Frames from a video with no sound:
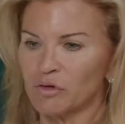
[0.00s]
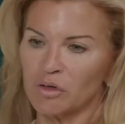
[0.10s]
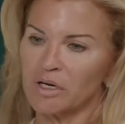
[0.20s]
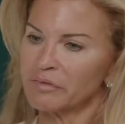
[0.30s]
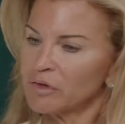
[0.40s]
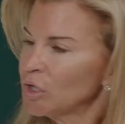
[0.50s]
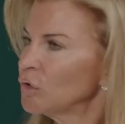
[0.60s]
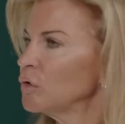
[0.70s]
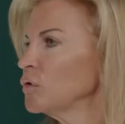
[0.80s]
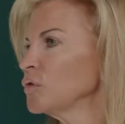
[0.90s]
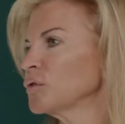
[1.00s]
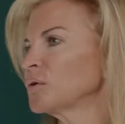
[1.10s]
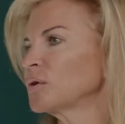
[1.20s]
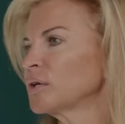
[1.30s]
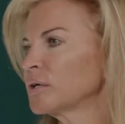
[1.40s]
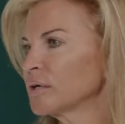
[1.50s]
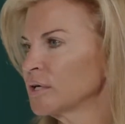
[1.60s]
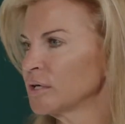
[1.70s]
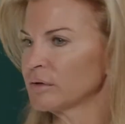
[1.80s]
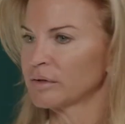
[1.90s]
grown out of clothes or,
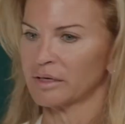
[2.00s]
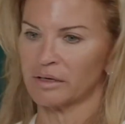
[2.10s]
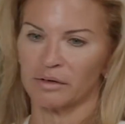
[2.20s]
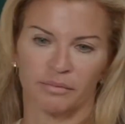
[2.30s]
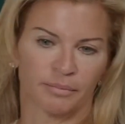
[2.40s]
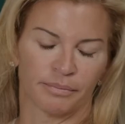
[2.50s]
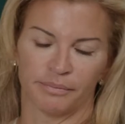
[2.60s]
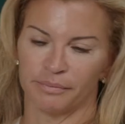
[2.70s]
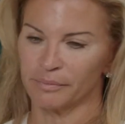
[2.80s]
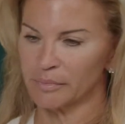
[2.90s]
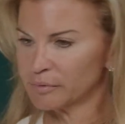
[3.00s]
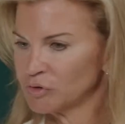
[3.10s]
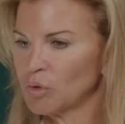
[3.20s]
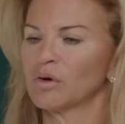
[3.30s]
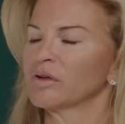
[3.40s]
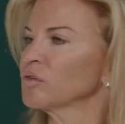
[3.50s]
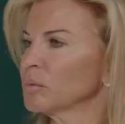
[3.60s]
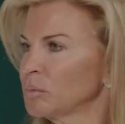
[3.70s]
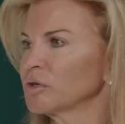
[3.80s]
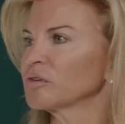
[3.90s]
their toys
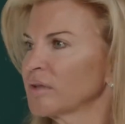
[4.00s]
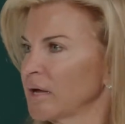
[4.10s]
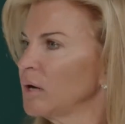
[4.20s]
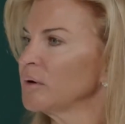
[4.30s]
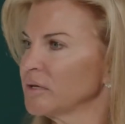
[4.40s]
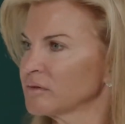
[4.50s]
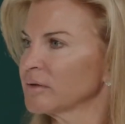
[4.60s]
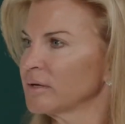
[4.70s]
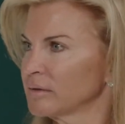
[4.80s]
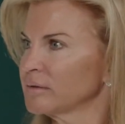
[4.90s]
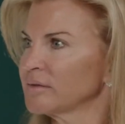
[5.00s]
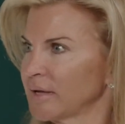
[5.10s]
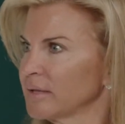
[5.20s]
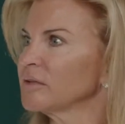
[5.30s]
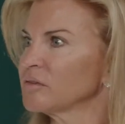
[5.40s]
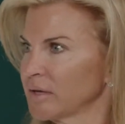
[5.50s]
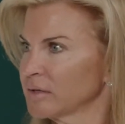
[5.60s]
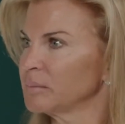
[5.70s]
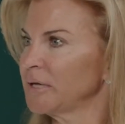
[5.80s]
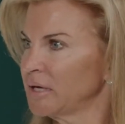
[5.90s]
or books, they always say, let's
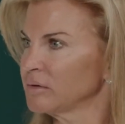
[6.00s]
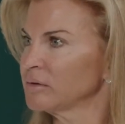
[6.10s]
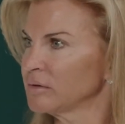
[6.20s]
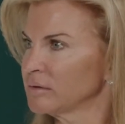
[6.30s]
take them down